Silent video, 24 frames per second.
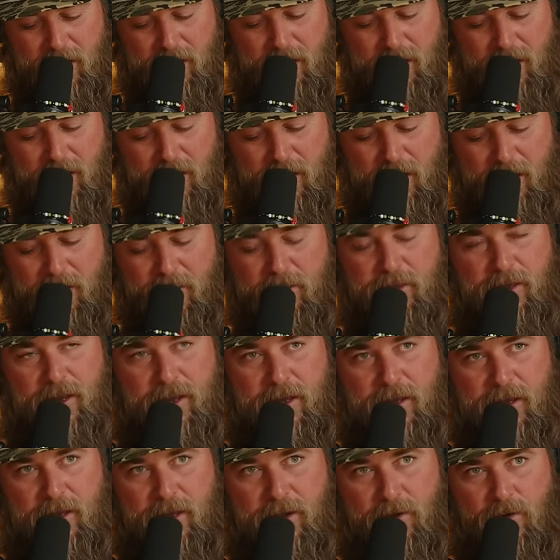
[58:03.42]
And I
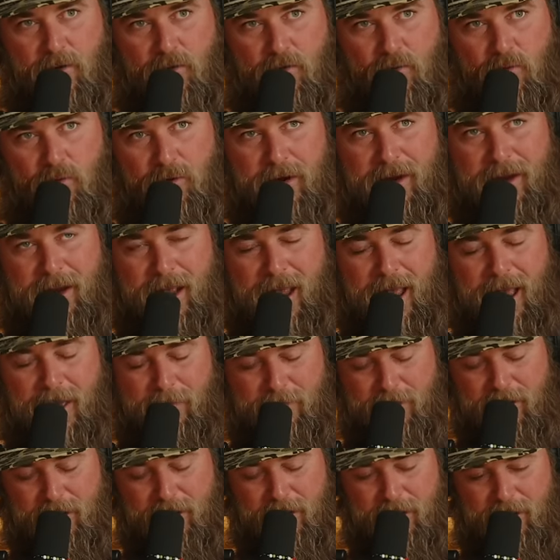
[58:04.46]
think what had
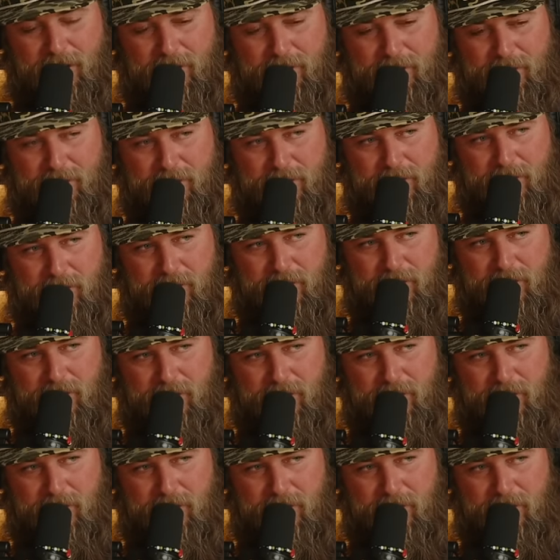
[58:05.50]
happened is